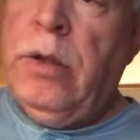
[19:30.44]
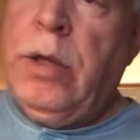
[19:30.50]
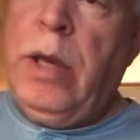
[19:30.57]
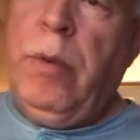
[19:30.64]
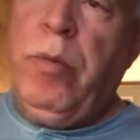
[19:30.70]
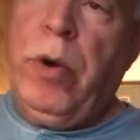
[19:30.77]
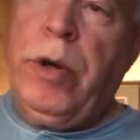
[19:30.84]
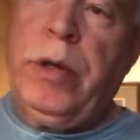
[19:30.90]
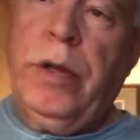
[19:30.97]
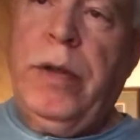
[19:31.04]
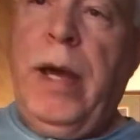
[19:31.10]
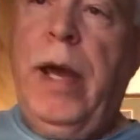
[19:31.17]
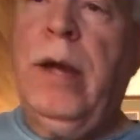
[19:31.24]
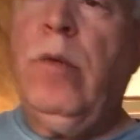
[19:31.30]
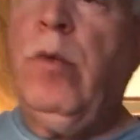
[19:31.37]
Keep working at
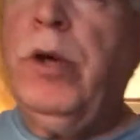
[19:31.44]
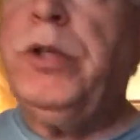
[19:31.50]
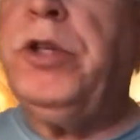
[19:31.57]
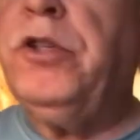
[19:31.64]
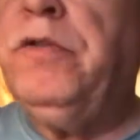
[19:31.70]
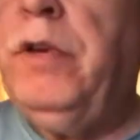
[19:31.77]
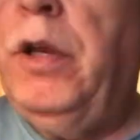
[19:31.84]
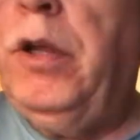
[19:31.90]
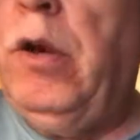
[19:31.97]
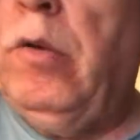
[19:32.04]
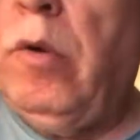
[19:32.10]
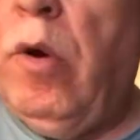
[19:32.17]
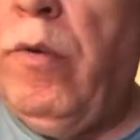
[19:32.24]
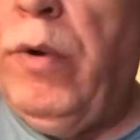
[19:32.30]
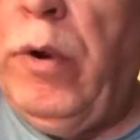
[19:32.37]
that and watch this
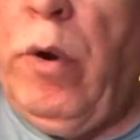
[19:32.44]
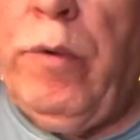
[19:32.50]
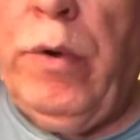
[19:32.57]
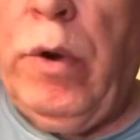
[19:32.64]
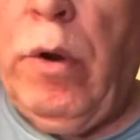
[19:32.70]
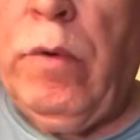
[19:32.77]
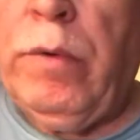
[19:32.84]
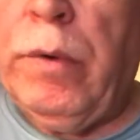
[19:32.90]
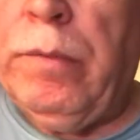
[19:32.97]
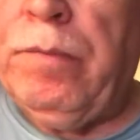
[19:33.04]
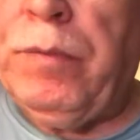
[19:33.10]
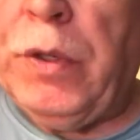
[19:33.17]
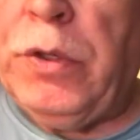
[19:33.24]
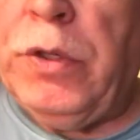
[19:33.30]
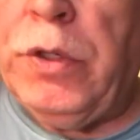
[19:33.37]
video over and over and over,
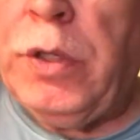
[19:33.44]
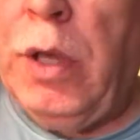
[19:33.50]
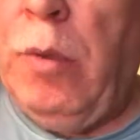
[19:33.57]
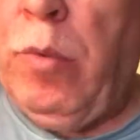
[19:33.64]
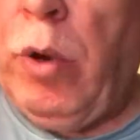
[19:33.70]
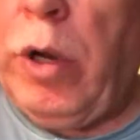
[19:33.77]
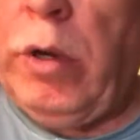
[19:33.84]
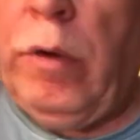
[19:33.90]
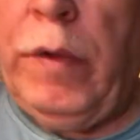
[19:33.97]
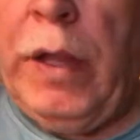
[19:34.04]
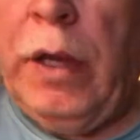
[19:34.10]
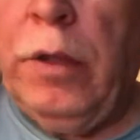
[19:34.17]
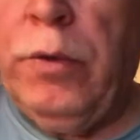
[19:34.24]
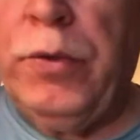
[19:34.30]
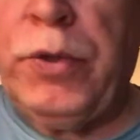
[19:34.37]
and just keep working on
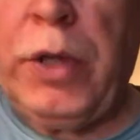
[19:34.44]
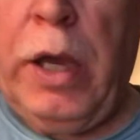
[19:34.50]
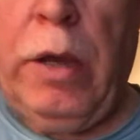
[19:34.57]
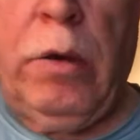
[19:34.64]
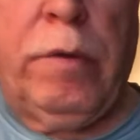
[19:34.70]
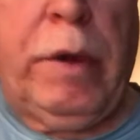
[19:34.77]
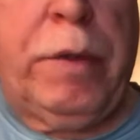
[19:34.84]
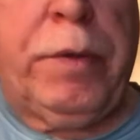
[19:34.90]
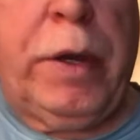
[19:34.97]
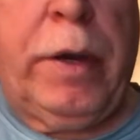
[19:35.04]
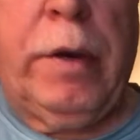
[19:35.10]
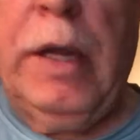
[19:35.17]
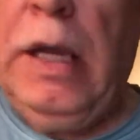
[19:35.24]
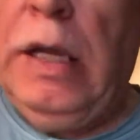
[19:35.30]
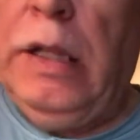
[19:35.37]
that little scale right
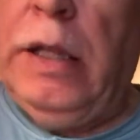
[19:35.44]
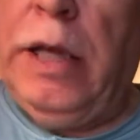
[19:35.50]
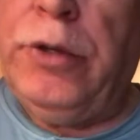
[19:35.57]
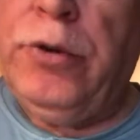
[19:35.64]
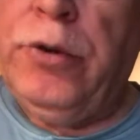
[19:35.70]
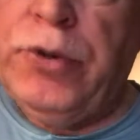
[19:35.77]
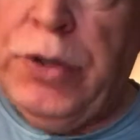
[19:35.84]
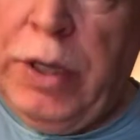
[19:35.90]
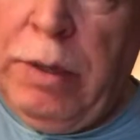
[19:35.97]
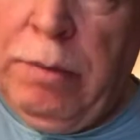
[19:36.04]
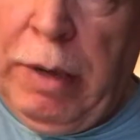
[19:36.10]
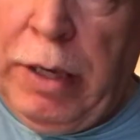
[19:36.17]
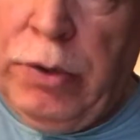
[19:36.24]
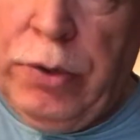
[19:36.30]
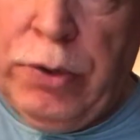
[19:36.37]
there. That's your C
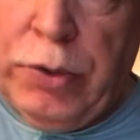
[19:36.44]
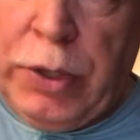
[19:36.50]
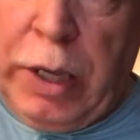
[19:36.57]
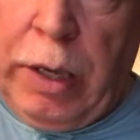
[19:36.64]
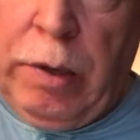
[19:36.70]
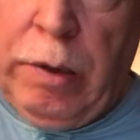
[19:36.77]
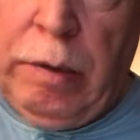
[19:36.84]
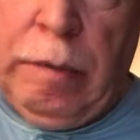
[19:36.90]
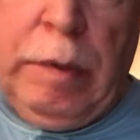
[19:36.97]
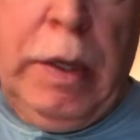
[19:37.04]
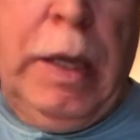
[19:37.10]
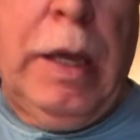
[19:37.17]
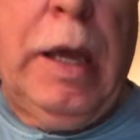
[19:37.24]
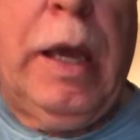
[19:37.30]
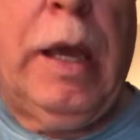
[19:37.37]
major scale,
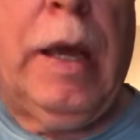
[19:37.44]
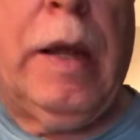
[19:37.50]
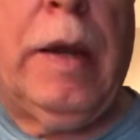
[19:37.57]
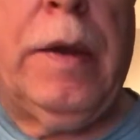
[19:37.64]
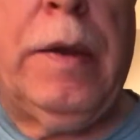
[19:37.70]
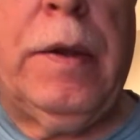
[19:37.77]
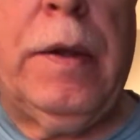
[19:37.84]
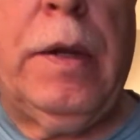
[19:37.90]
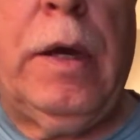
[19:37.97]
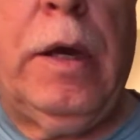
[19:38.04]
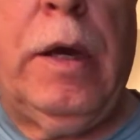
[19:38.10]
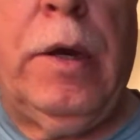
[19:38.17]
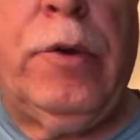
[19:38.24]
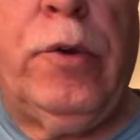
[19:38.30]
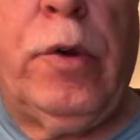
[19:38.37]
and
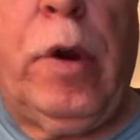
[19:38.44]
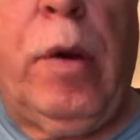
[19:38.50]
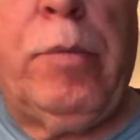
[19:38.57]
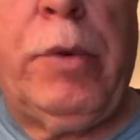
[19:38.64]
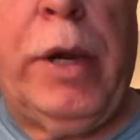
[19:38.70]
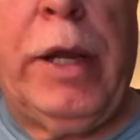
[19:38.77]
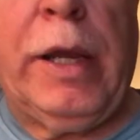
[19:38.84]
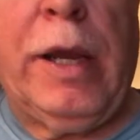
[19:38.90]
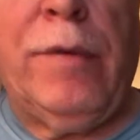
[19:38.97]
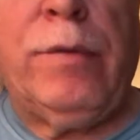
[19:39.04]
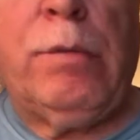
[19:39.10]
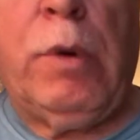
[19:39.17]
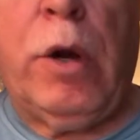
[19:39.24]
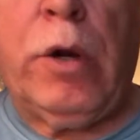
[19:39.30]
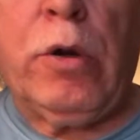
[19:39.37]
you're operating out of a
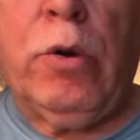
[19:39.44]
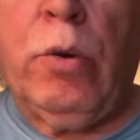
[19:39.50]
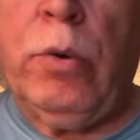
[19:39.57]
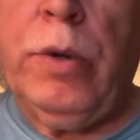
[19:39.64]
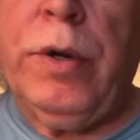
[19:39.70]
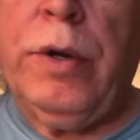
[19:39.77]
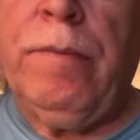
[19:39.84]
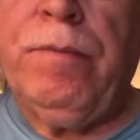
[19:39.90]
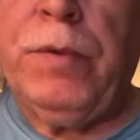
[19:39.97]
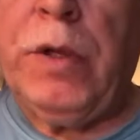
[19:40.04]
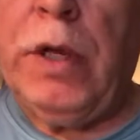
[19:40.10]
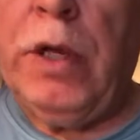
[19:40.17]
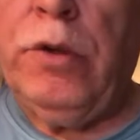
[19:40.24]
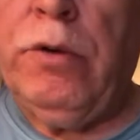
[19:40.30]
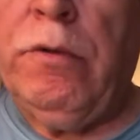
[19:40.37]
bar chord
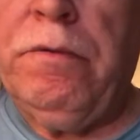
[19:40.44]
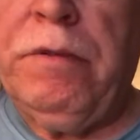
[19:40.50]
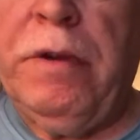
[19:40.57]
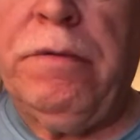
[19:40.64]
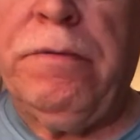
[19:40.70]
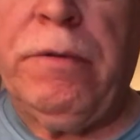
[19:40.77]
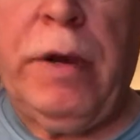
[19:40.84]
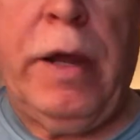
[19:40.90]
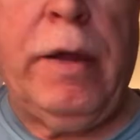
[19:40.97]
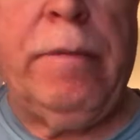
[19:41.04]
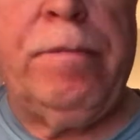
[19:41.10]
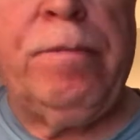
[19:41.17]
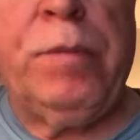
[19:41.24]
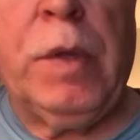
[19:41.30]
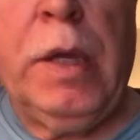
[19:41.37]
in your 5th fret,
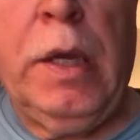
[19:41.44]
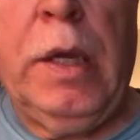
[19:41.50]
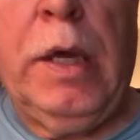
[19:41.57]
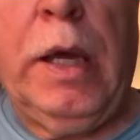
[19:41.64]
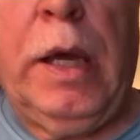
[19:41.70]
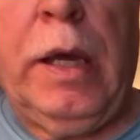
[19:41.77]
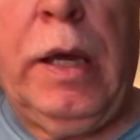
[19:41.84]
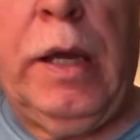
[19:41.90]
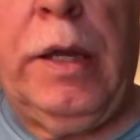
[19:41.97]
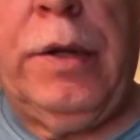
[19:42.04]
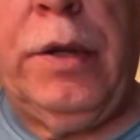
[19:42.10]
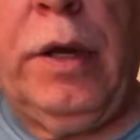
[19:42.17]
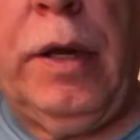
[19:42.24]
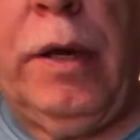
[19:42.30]
and